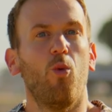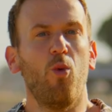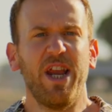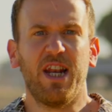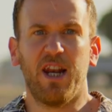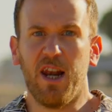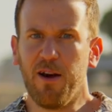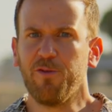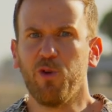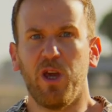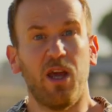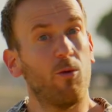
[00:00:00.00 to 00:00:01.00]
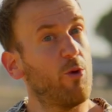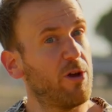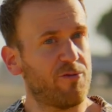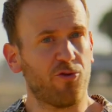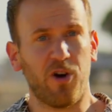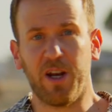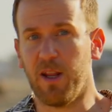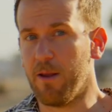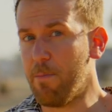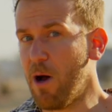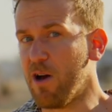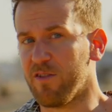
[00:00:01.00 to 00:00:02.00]
We'd love to hear what you've tried in the
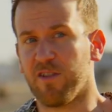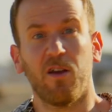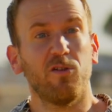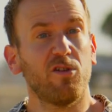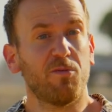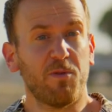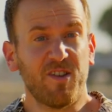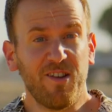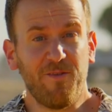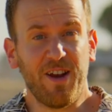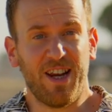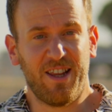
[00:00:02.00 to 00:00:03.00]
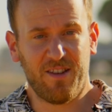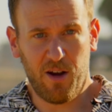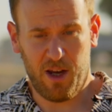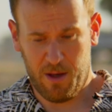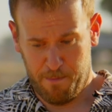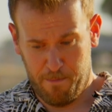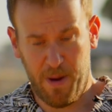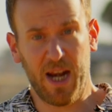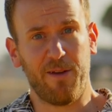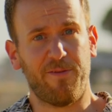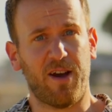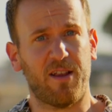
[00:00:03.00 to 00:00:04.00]
past to specifically target belly
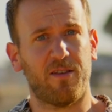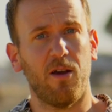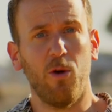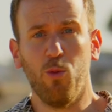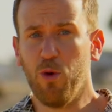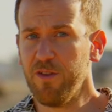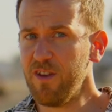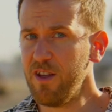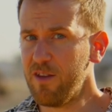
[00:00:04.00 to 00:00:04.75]
fat. Was it